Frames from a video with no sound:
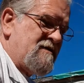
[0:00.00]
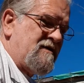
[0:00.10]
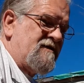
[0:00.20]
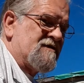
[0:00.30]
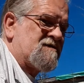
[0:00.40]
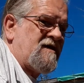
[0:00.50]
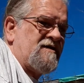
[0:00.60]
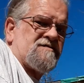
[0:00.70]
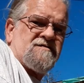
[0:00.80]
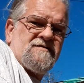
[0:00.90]
In this
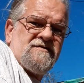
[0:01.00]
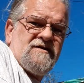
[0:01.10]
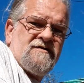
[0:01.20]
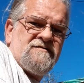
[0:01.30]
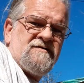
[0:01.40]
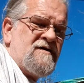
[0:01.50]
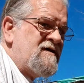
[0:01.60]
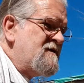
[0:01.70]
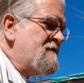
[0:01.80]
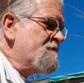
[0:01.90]
case, the
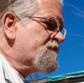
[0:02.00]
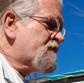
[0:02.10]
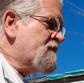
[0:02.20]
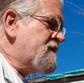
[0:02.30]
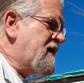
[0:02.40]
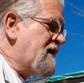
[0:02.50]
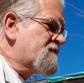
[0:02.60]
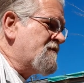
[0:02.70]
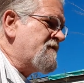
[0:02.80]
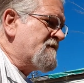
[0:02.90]

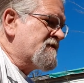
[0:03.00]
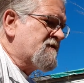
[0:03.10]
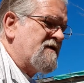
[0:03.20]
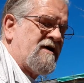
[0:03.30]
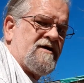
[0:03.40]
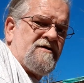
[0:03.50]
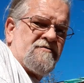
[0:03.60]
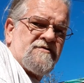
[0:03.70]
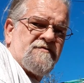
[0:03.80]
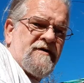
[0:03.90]
axle that my son had
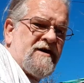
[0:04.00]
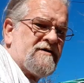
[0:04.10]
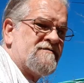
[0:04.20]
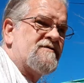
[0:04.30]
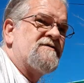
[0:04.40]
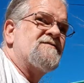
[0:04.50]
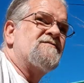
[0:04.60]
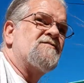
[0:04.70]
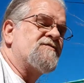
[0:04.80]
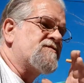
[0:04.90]
under his van
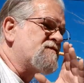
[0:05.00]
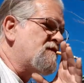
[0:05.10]
was